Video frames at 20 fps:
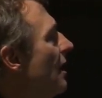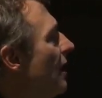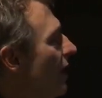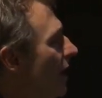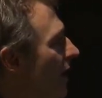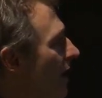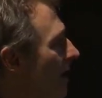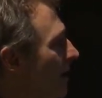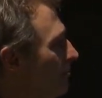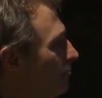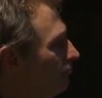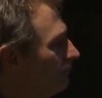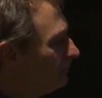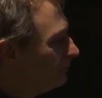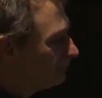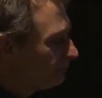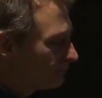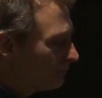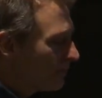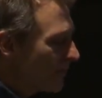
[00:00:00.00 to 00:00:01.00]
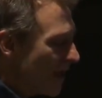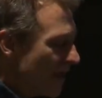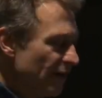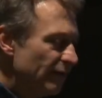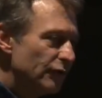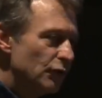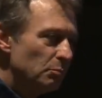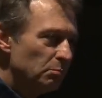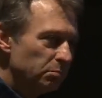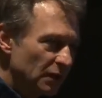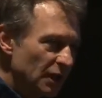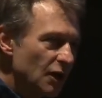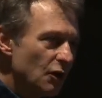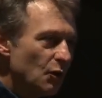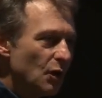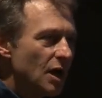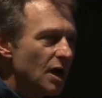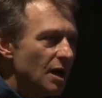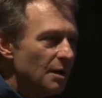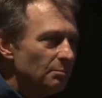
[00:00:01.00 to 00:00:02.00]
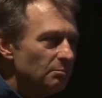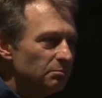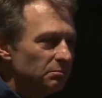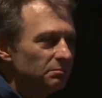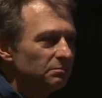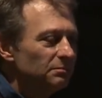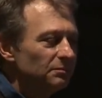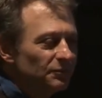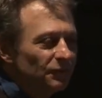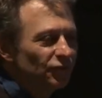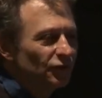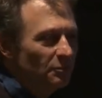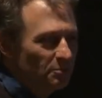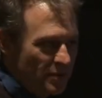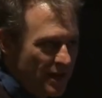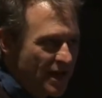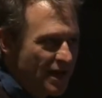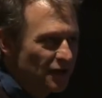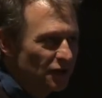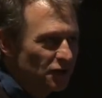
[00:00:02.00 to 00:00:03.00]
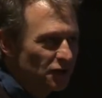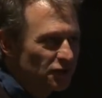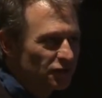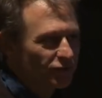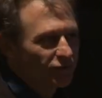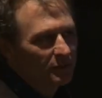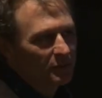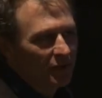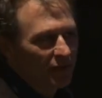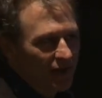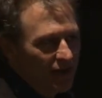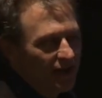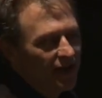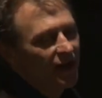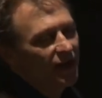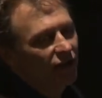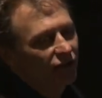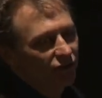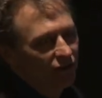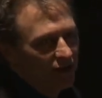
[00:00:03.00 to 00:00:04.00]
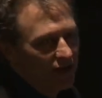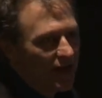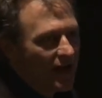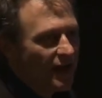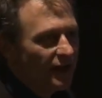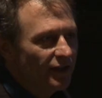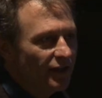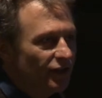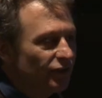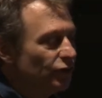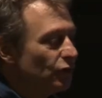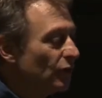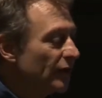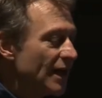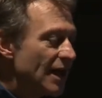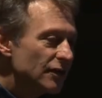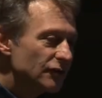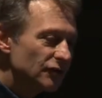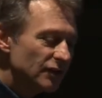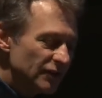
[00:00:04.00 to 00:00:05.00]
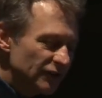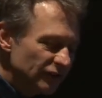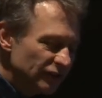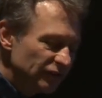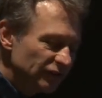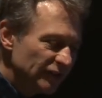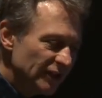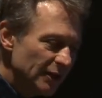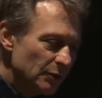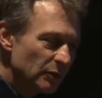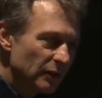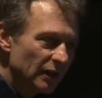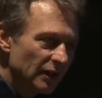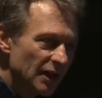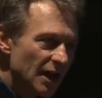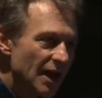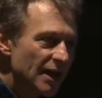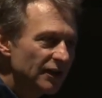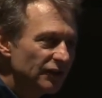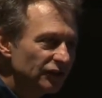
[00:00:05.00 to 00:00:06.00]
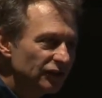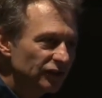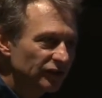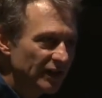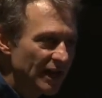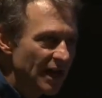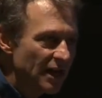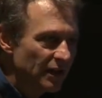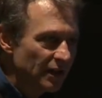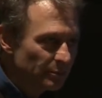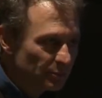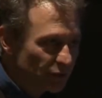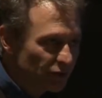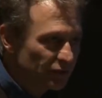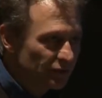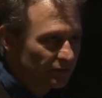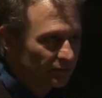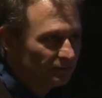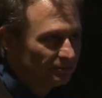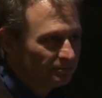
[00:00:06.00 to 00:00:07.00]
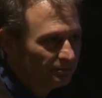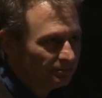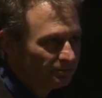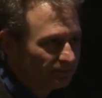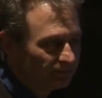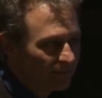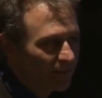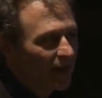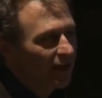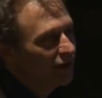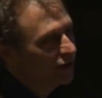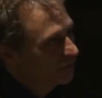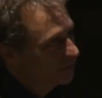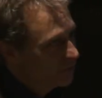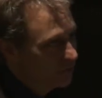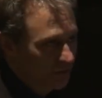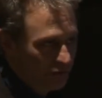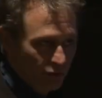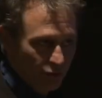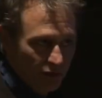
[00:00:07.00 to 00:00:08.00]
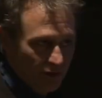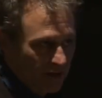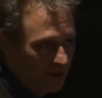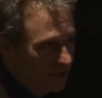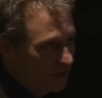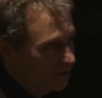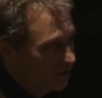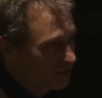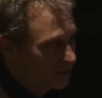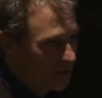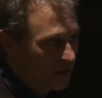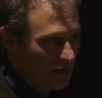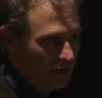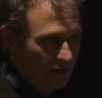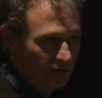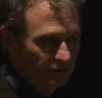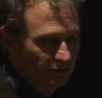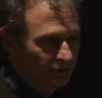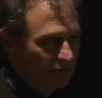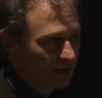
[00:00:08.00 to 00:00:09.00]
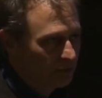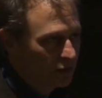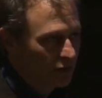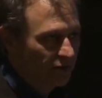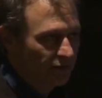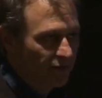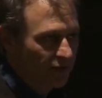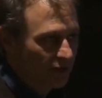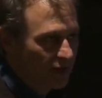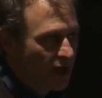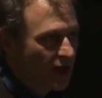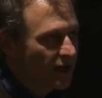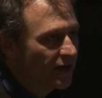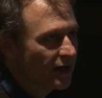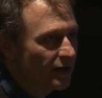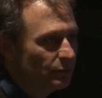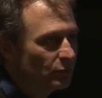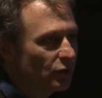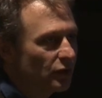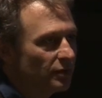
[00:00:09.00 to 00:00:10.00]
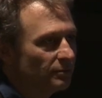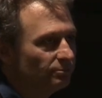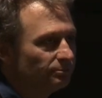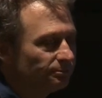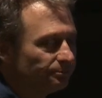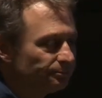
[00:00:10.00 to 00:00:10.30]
And if you blow up some panels from the late 80s and 90s, you can actually see where the line is scalloped. And he just couldn't draw a perfect line anymore.